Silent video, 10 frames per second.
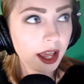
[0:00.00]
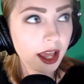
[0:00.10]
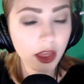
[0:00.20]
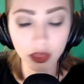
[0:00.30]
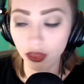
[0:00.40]

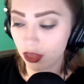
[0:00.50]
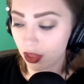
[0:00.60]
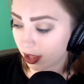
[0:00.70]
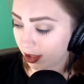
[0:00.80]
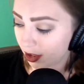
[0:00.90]

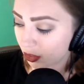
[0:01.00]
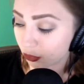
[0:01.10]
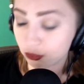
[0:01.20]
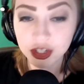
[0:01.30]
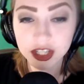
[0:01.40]
the
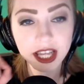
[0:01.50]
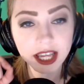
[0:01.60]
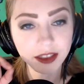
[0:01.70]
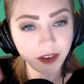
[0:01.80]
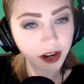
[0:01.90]

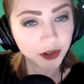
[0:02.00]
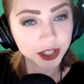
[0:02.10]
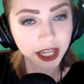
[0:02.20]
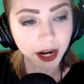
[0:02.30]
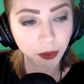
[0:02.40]
very
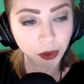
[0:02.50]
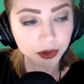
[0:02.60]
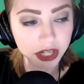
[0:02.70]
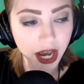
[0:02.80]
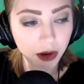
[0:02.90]
first thing I
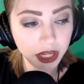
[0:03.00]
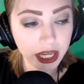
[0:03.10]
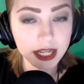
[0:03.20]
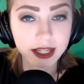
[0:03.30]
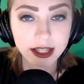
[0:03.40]
wrote down
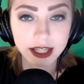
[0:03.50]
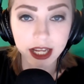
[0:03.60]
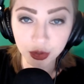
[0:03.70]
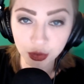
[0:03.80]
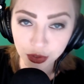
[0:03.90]
is
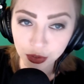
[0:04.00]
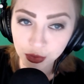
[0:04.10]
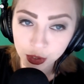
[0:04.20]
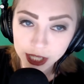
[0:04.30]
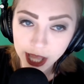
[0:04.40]

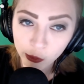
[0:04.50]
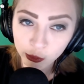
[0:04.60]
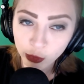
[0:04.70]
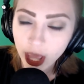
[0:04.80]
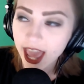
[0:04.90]
introduce yourself.